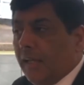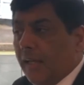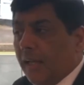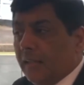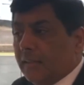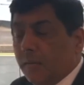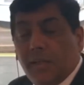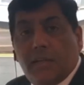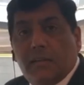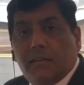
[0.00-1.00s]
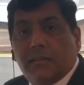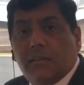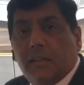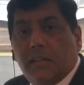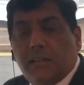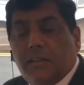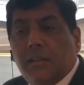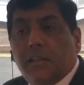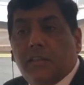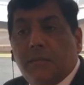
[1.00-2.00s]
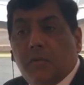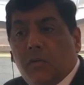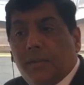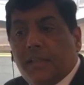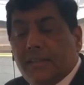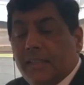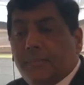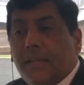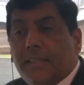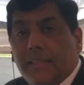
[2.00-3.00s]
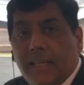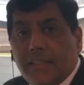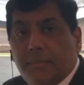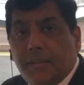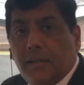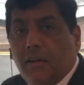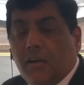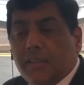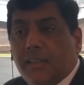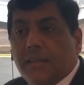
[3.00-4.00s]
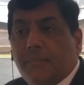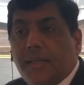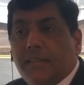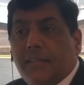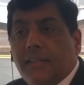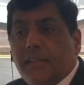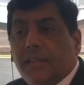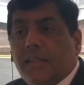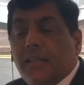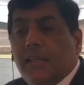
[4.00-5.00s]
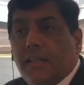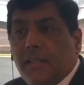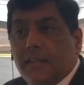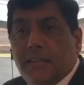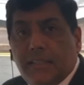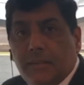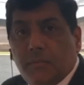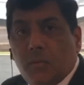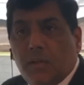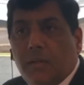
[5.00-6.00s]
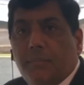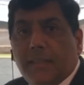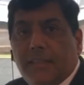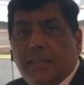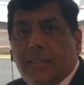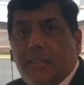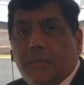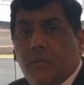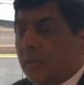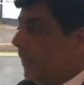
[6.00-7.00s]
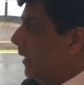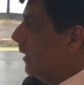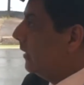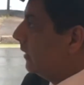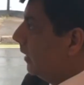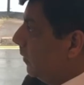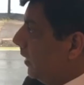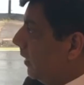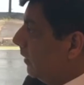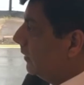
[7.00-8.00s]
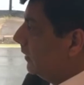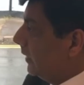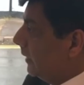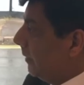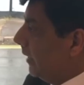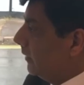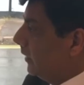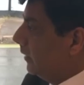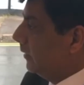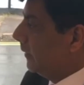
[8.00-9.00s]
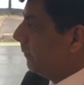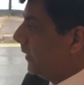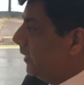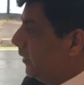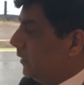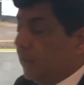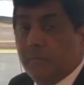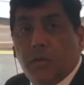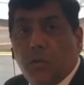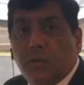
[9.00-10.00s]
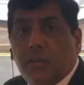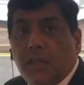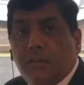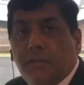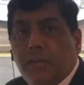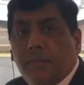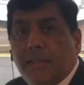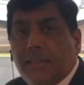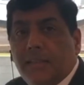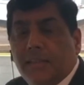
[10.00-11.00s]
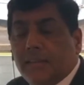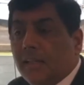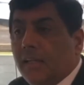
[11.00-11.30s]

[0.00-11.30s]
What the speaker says: And so we are doing a Zoom call because he's based in Canterbury, our architect's based in Sittingbourne, I'm based in Sittingbourne. So we are just about to do a Zoom call to go through the meetings.